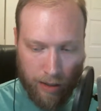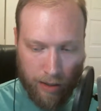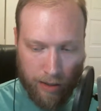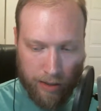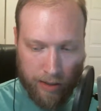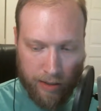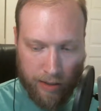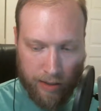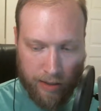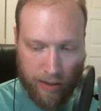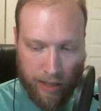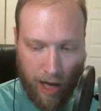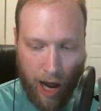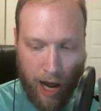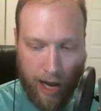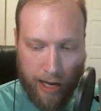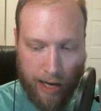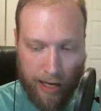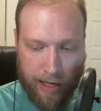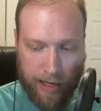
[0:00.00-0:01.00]

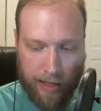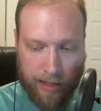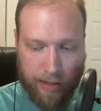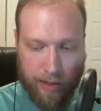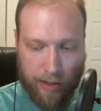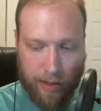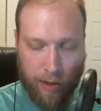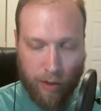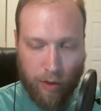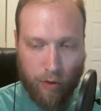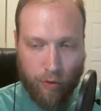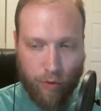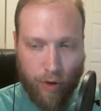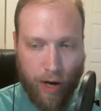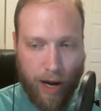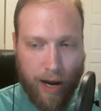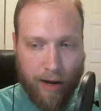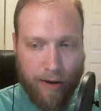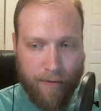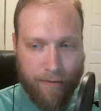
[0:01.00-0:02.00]
Cy is the
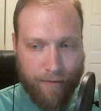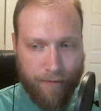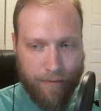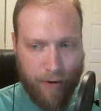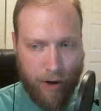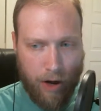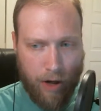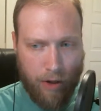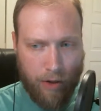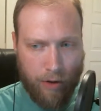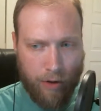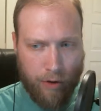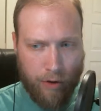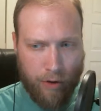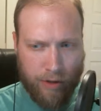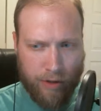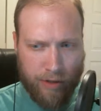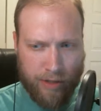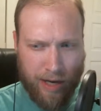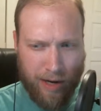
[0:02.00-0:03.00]
grandfather.
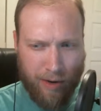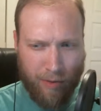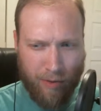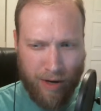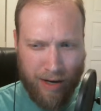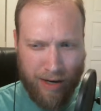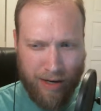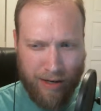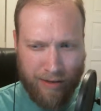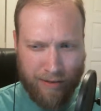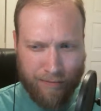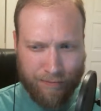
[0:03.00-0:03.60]
Is that right?